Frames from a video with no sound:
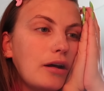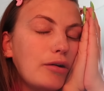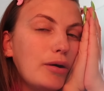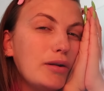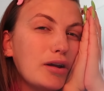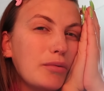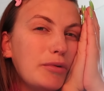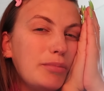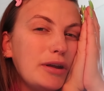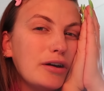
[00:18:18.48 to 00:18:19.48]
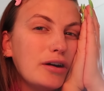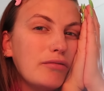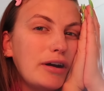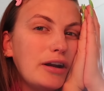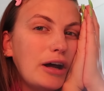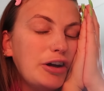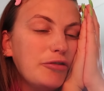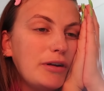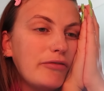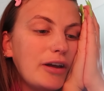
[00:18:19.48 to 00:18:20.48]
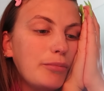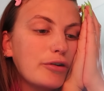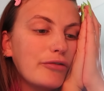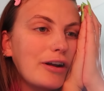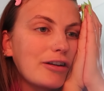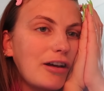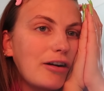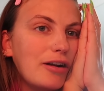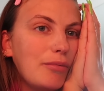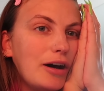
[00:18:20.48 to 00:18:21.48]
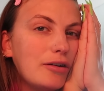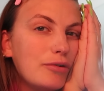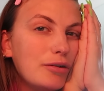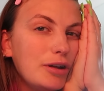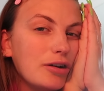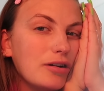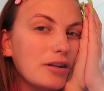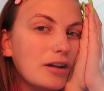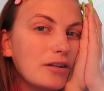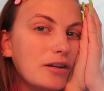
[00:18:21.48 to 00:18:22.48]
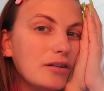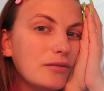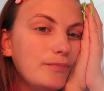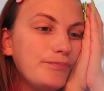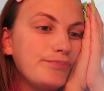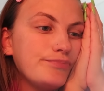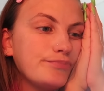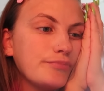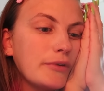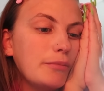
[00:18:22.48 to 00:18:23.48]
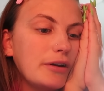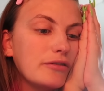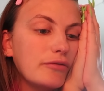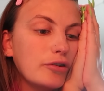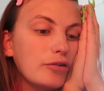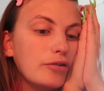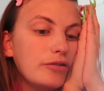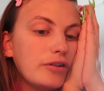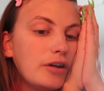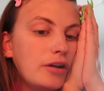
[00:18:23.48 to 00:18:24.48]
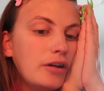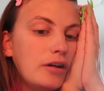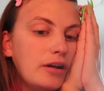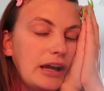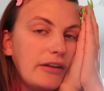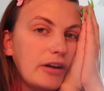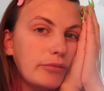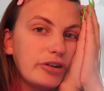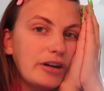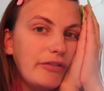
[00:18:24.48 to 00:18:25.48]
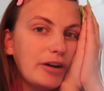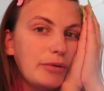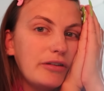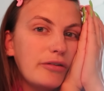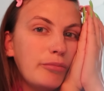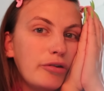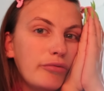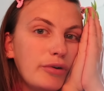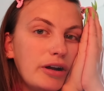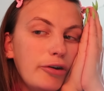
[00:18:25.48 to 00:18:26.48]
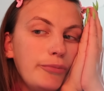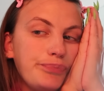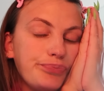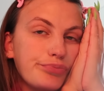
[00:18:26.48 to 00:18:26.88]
I don't know how long I'm going to be there. Right now, I have my flight booked for next Saturday, but I don't want to be gone that long because of the girls, and like I'm trying to find a place to move and whatever.